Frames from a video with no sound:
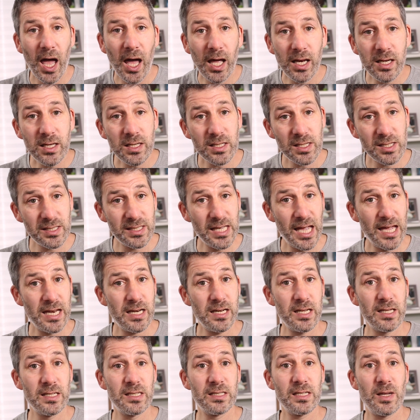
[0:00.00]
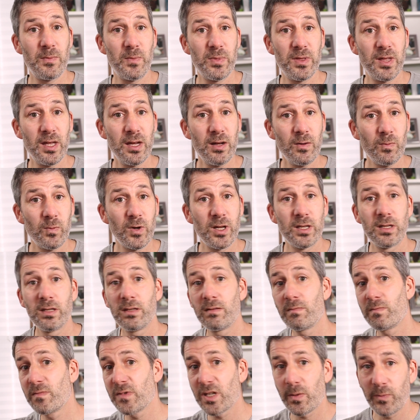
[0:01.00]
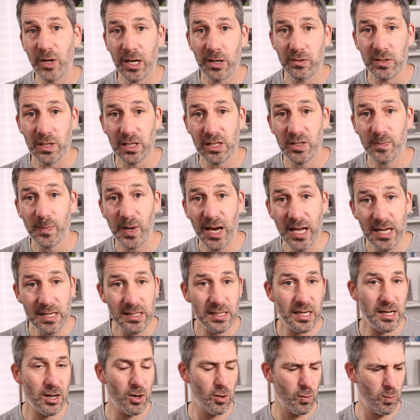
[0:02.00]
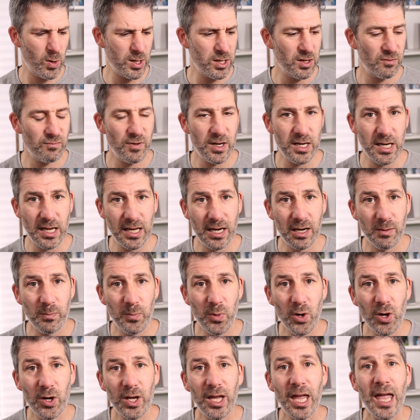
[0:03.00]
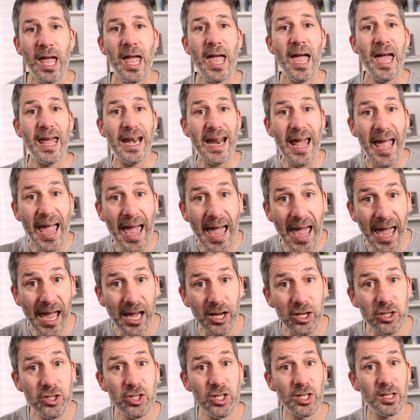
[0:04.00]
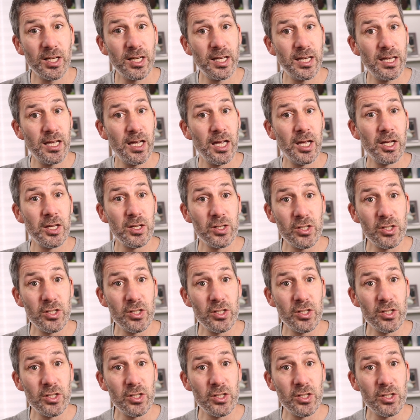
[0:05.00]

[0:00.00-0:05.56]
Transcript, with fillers: understanding something when someone else explains it or when you read it in a book and actually